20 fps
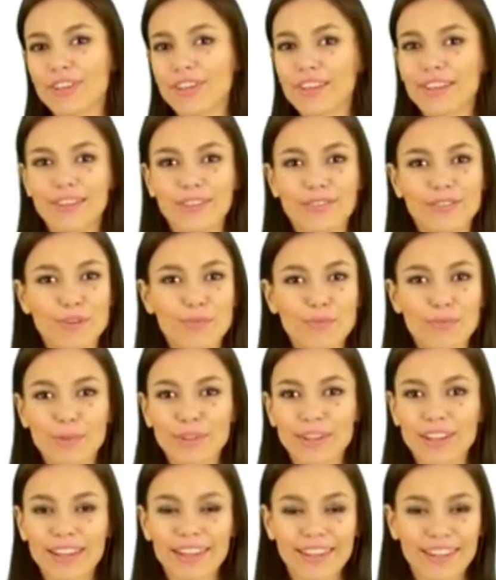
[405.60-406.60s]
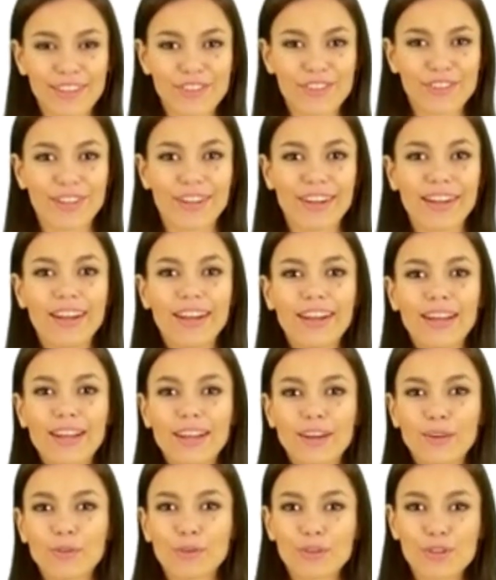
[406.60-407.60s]
In fact, it might make it
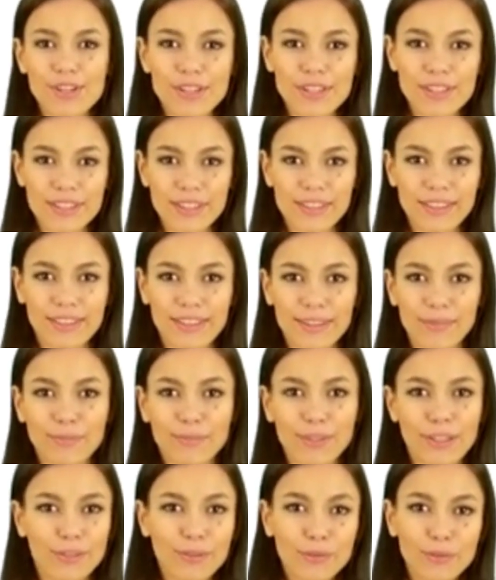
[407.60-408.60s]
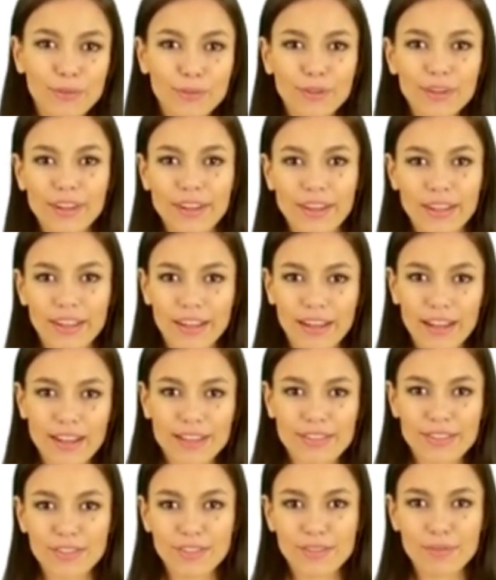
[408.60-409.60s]
worse. But it's
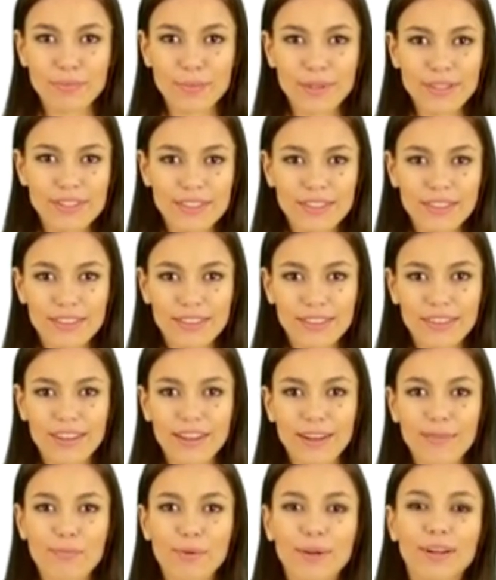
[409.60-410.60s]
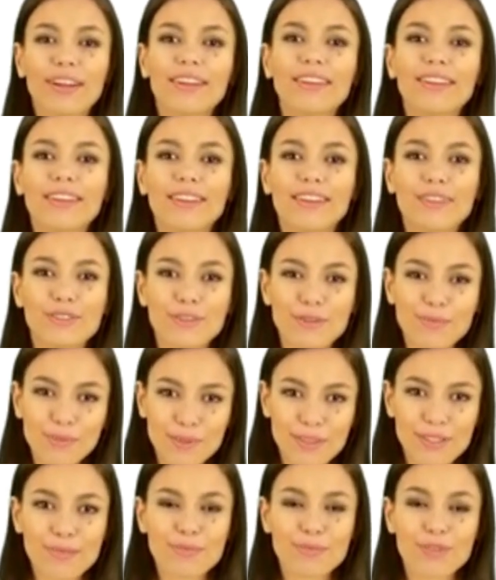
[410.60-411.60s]
possible that severe nerve pain caused by
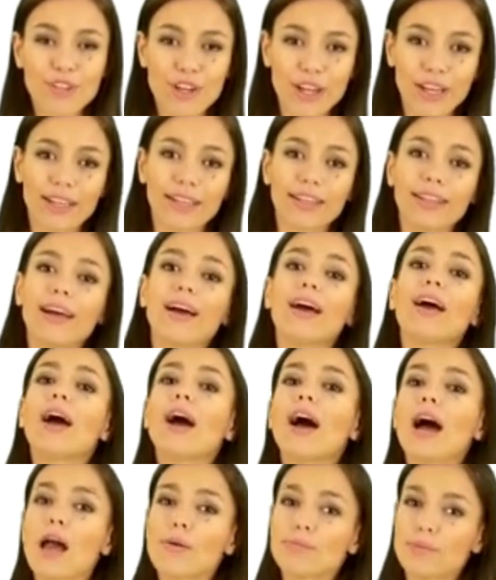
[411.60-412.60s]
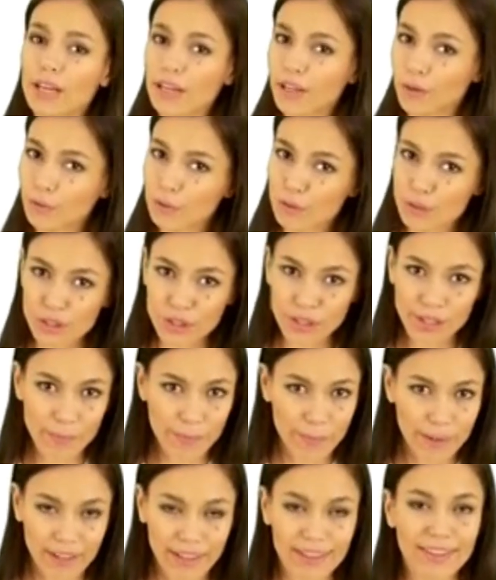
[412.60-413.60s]
chemotherapy might be reduced by a
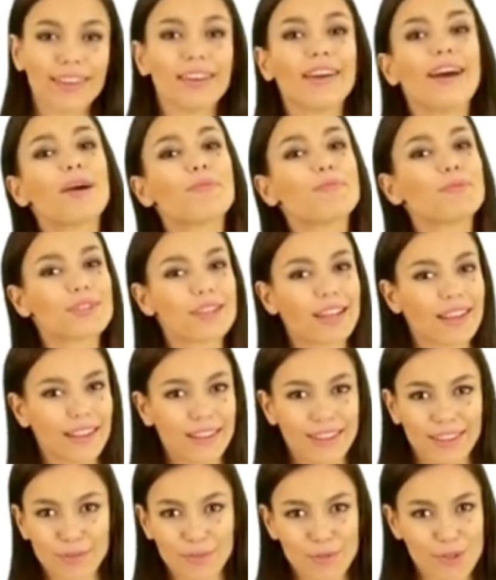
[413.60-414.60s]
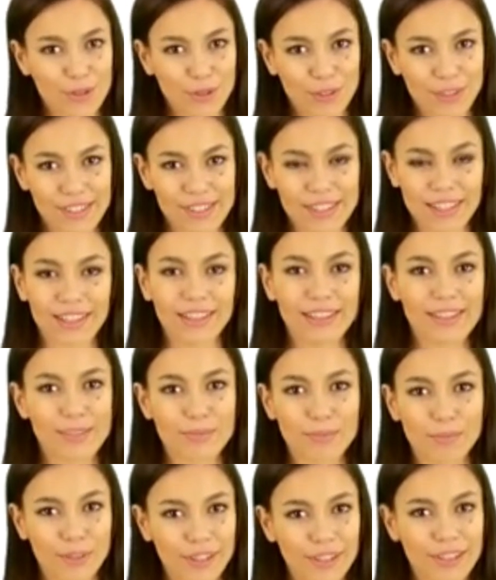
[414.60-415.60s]
small amount, even if the time the
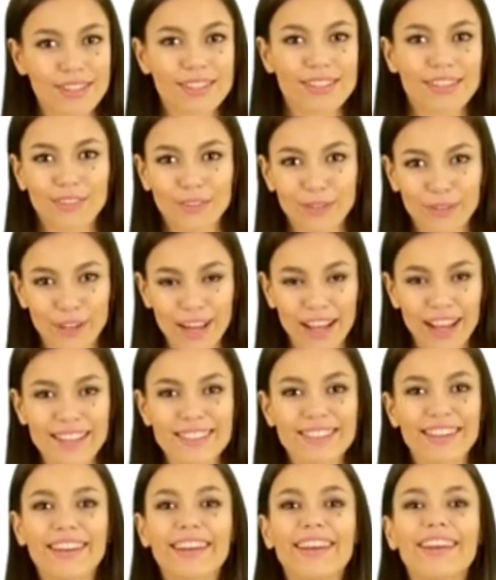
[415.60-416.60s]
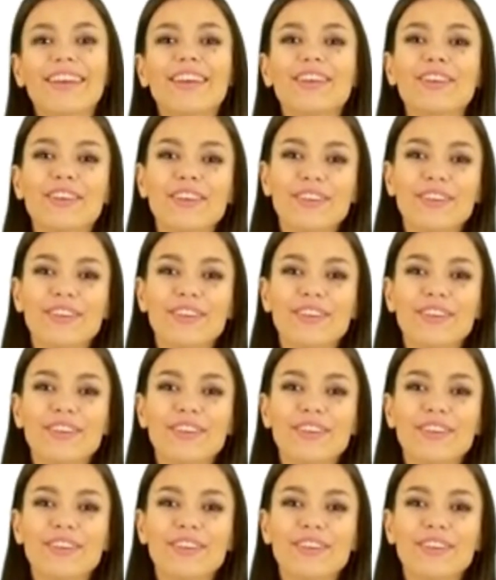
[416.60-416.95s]
pain lasts is not reduced.